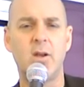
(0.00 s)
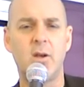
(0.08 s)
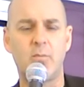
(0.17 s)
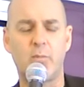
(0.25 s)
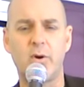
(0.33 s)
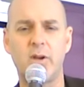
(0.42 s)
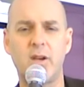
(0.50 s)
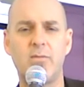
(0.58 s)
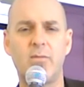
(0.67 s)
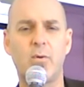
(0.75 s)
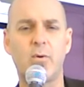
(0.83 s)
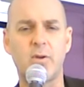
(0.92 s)
bringing
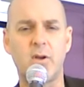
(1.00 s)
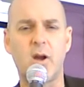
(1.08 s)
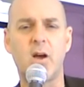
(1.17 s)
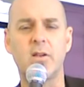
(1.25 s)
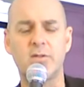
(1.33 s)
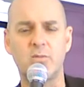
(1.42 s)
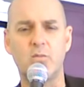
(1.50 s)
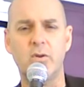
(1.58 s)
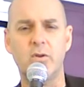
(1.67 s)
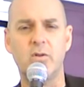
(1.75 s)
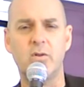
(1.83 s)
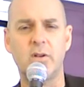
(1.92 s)
forth God's
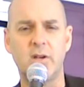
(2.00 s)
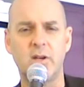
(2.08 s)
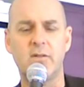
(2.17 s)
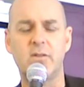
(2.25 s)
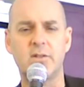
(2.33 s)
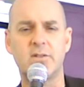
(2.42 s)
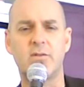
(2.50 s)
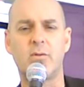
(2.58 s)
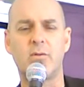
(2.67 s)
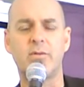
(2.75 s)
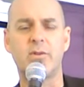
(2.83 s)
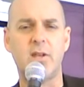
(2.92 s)
will in this earth.
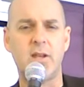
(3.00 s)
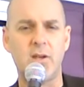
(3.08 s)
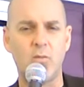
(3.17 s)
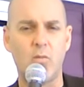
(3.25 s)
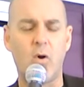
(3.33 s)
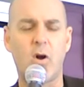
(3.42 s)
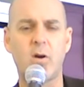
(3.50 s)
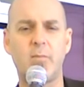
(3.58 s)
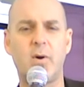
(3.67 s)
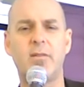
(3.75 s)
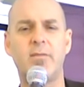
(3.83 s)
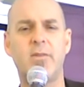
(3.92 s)
He walked by
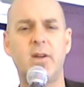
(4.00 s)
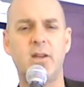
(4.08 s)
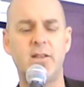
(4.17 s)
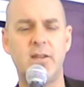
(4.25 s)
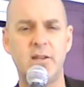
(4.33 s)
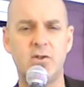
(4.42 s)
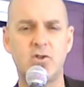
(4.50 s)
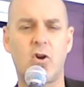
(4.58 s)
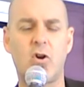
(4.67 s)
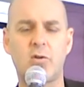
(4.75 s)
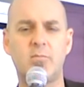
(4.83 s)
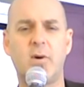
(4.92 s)
faith, he talked
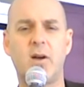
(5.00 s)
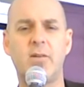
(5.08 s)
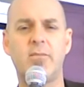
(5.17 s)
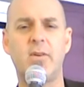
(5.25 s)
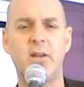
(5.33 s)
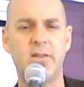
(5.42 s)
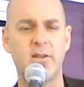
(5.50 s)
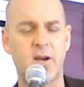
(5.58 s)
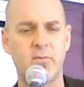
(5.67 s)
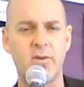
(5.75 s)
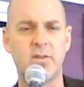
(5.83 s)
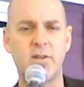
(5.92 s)
by faith.
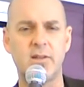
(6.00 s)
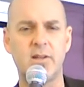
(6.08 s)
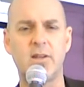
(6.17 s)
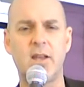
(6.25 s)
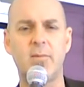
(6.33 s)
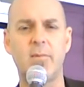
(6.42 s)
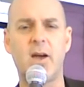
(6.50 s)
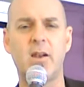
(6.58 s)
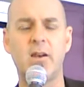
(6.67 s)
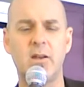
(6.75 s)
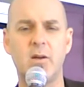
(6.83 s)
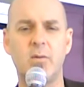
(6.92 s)
Everything that came out of
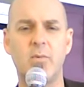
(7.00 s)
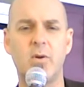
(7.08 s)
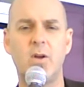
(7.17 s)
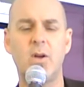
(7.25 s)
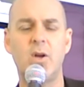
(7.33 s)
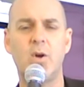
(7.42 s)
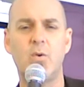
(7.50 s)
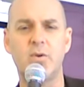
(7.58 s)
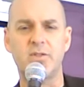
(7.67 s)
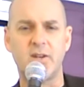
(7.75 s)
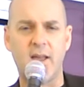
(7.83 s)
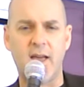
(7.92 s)
him
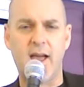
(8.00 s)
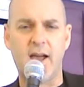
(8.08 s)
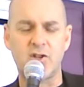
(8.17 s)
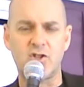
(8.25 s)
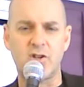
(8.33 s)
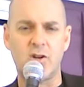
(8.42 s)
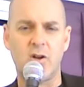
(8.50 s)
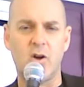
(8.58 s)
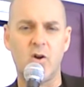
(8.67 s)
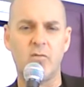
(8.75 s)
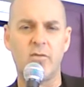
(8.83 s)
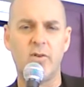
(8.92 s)
was an
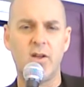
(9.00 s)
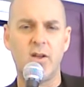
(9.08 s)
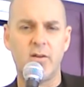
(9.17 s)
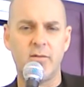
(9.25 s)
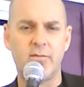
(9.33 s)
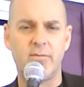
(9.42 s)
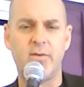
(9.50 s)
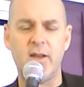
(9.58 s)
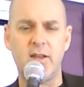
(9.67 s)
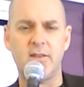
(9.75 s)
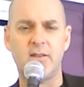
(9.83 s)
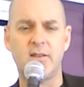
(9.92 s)
action of
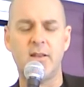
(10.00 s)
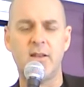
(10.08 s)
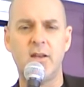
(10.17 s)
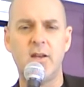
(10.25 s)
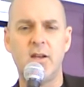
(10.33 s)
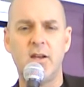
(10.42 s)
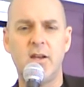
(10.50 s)
faith.